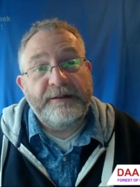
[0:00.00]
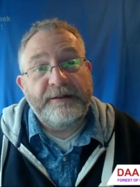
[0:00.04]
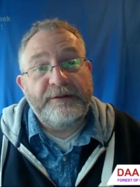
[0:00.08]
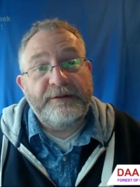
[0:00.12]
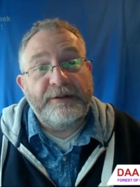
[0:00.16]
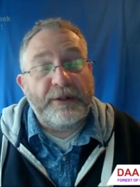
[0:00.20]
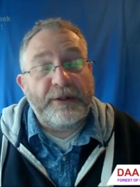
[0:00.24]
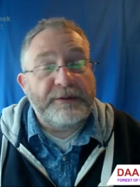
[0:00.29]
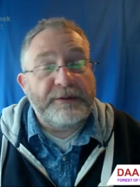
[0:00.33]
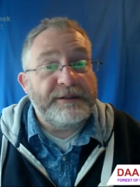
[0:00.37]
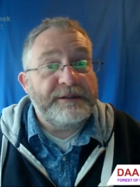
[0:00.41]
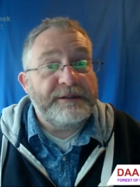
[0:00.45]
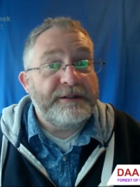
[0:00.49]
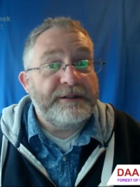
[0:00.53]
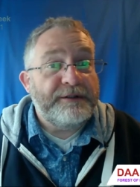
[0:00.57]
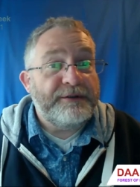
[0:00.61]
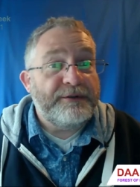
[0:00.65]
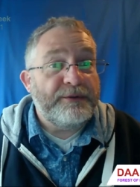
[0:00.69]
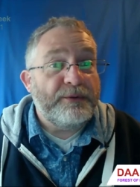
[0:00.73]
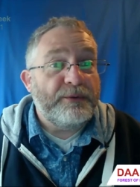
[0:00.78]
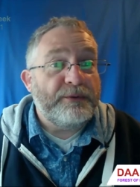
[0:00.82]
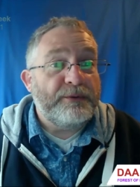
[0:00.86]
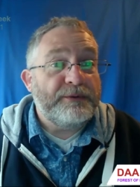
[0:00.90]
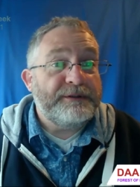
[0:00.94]
notice the
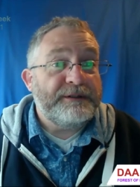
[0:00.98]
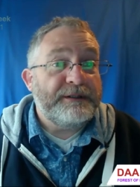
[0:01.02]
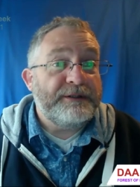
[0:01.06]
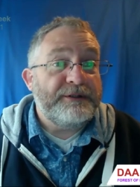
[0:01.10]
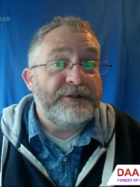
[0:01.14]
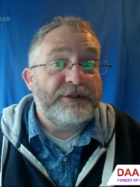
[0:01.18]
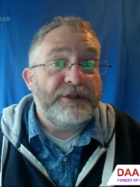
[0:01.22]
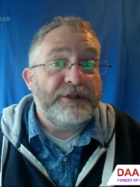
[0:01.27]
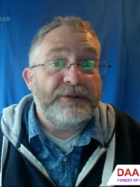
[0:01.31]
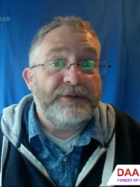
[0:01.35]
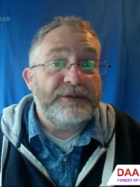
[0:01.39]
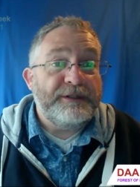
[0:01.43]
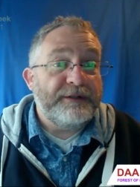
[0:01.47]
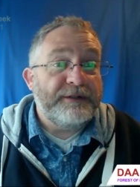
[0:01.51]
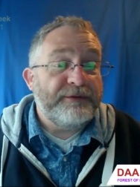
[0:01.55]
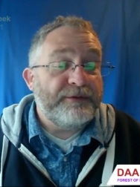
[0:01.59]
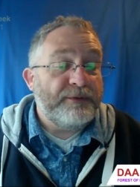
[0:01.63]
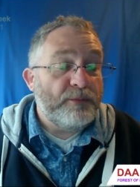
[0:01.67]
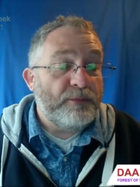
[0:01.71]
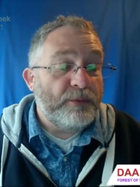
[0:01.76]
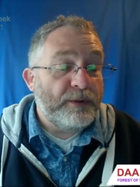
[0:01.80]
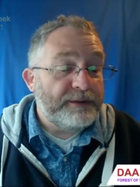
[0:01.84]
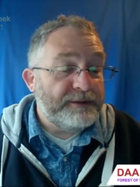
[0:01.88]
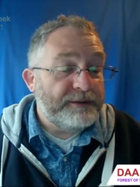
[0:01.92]
thoughts and choose
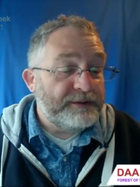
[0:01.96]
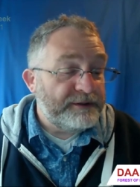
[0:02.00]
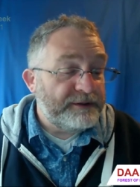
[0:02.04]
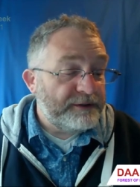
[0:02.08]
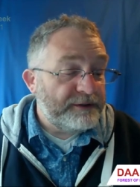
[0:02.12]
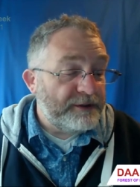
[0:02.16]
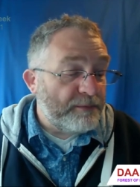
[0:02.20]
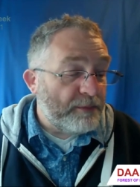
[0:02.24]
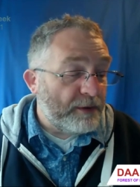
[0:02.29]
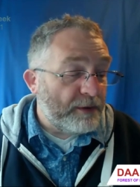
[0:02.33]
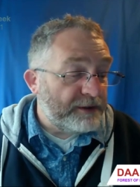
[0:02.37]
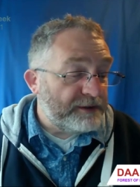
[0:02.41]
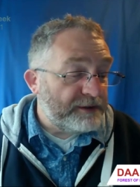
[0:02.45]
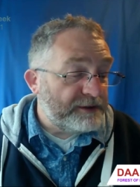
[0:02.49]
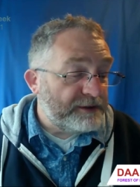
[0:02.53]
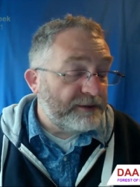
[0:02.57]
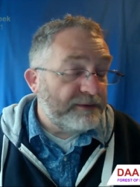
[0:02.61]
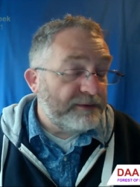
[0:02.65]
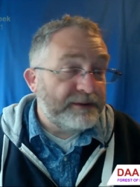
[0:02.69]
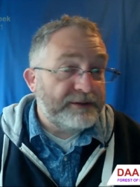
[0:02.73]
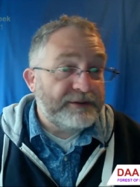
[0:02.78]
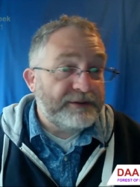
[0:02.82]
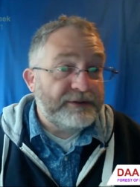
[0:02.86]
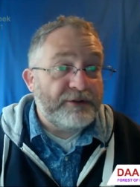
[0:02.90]
different ones. You might
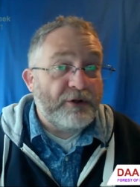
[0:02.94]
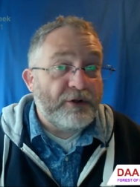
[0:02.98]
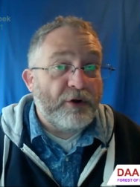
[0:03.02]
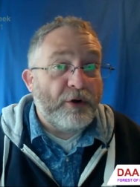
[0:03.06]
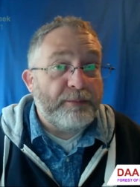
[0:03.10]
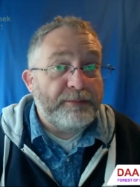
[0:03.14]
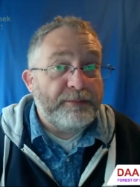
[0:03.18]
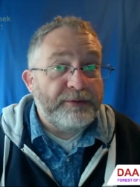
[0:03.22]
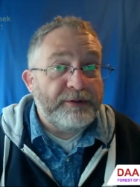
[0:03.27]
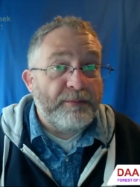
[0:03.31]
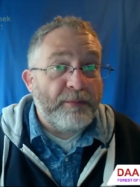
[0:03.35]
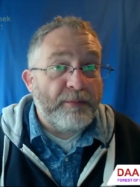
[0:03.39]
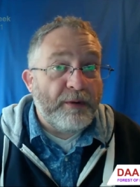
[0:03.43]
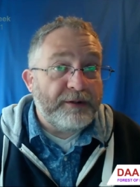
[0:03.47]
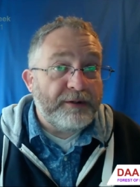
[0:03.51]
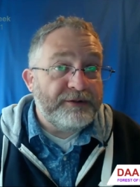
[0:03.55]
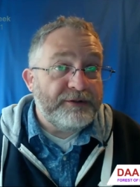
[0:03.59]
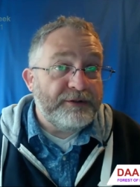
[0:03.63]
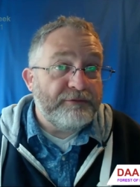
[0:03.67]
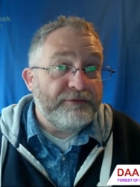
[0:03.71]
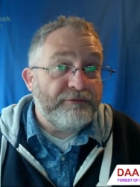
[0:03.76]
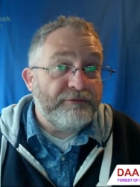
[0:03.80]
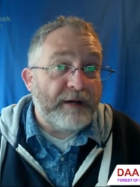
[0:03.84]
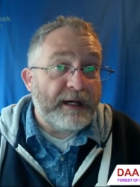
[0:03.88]
do the STOP, you might
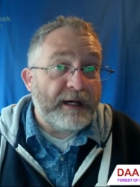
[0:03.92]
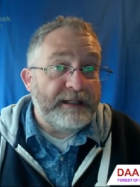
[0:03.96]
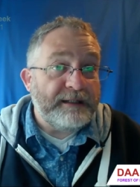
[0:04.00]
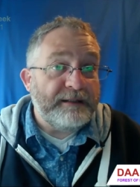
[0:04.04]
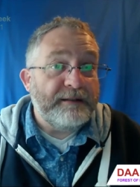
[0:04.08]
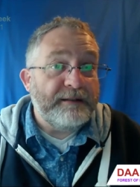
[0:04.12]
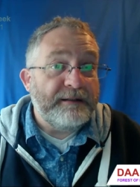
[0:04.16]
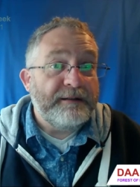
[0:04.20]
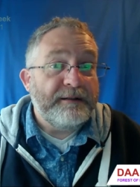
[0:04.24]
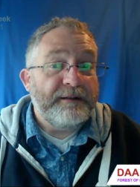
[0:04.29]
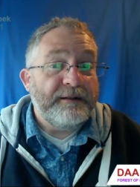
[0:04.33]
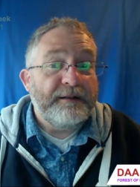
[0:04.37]
do RAIN,